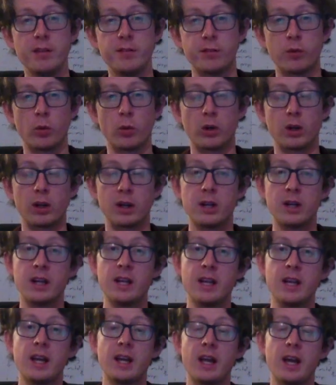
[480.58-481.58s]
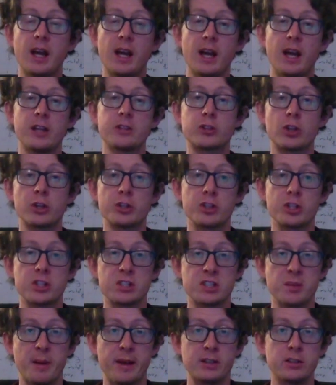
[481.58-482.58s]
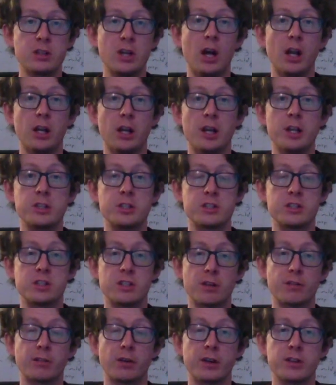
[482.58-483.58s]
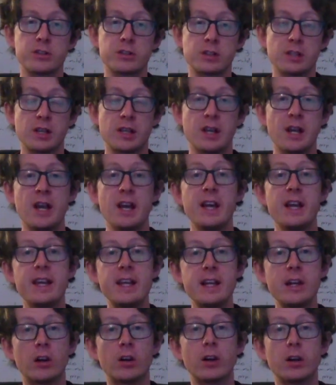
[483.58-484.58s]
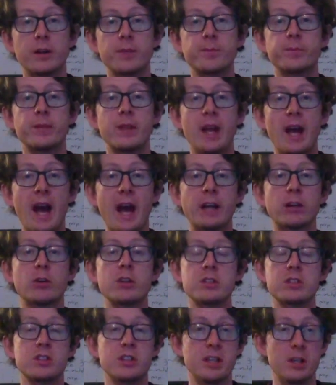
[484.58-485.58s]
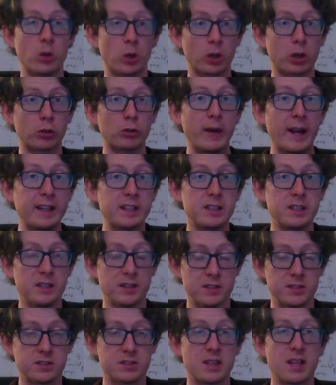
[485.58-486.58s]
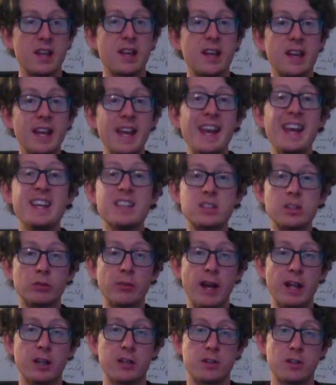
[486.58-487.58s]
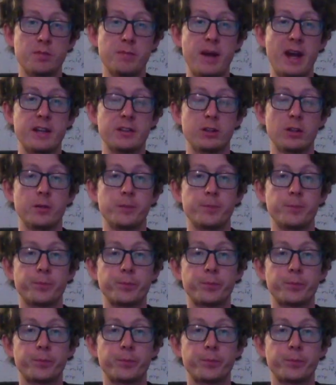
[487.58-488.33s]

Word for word: for assertions about knowledge is different. Here, accuracy or correctness is a relative matter